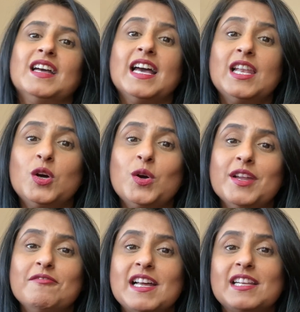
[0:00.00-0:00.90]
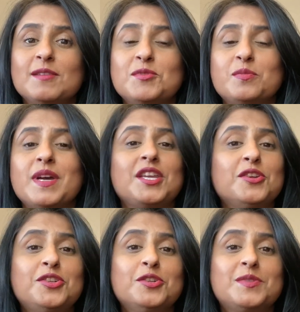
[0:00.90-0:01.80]
Hello and welcome to my
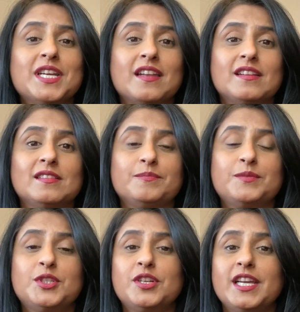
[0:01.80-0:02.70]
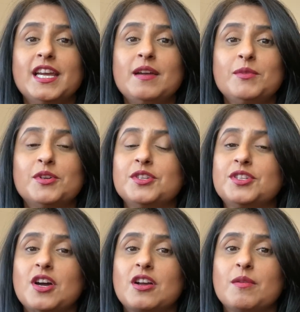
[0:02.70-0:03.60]
YouTube channel. Today I'm going to
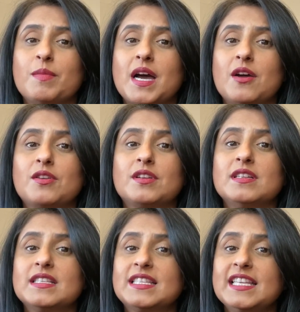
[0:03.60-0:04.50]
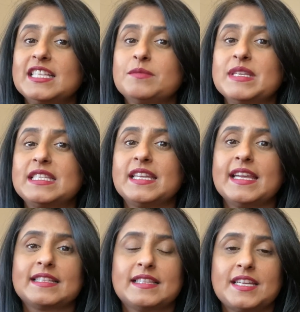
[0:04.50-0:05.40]
talk about 6
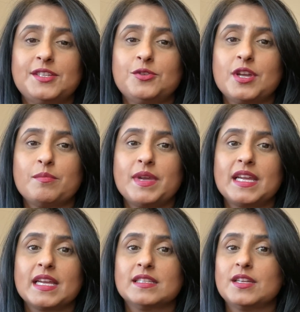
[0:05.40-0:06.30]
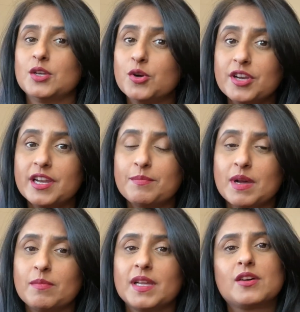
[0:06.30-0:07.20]
mistakes that you can make as a notary
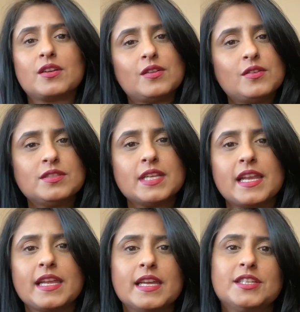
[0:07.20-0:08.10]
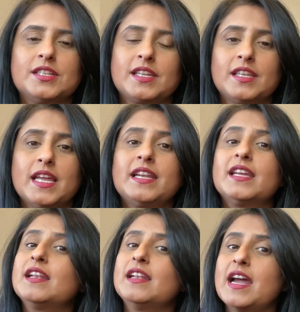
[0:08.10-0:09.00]
public or a loan signing agent that
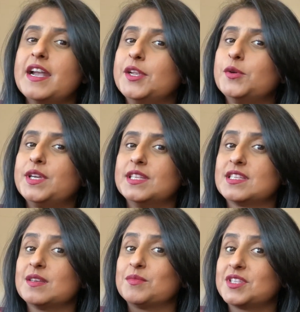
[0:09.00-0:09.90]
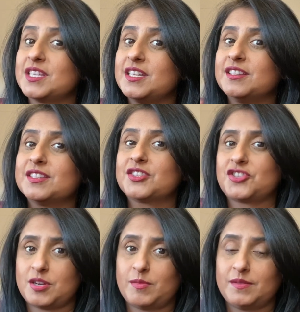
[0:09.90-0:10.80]
can land you in some serious
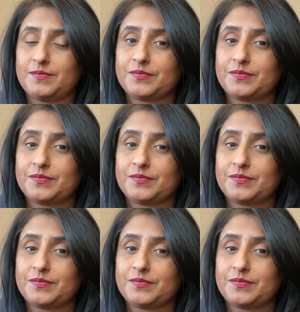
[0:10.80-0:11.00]
trouble.